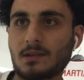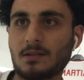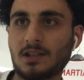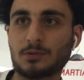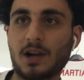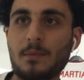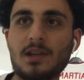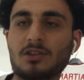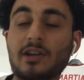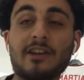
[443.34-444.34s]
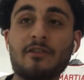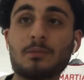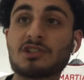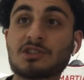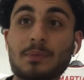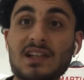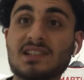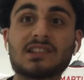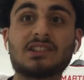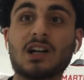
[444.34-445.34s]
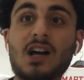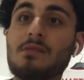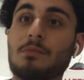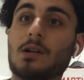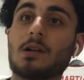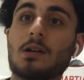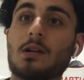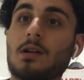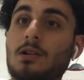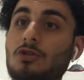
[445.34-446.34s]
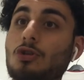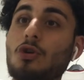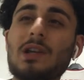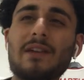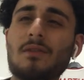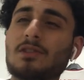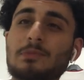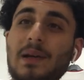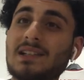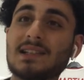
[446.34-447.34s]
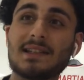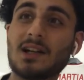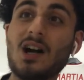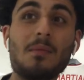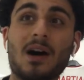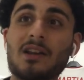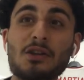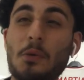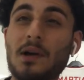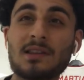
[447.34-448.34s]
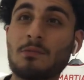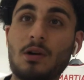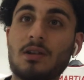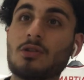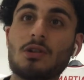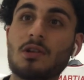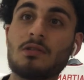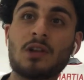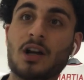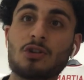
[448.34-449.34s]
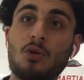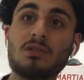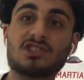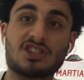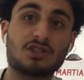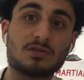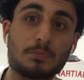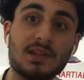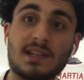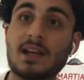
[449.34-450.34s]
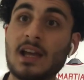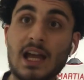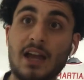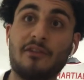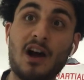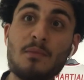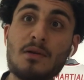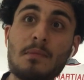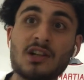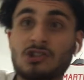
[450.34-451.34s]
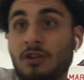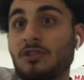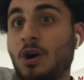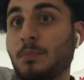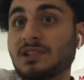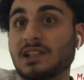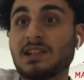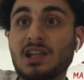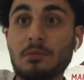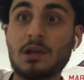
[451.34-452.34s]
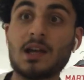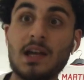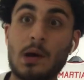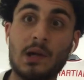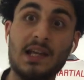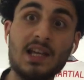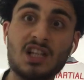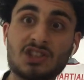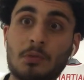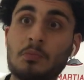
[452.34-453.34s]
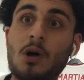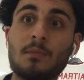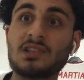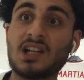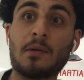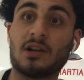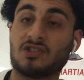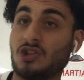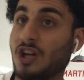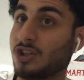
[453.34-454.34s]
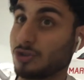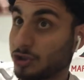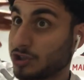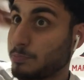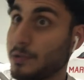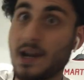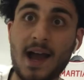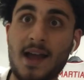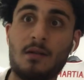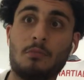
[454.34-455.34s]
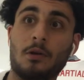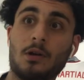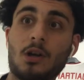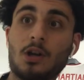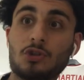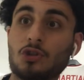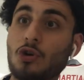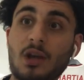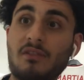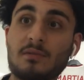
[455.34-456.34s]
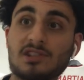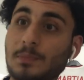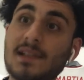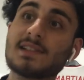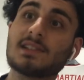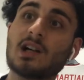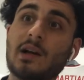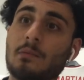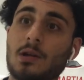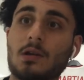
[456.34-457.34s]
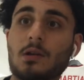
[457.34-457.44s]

That's what I mean. Don't give him space and time. Don't give him space and time. I don't know why like no one's just sprinting. If I'm the manager of the opposite team, when he gets the ball, I'm telling my striker to sprint at him, bro. Do not give him space and time.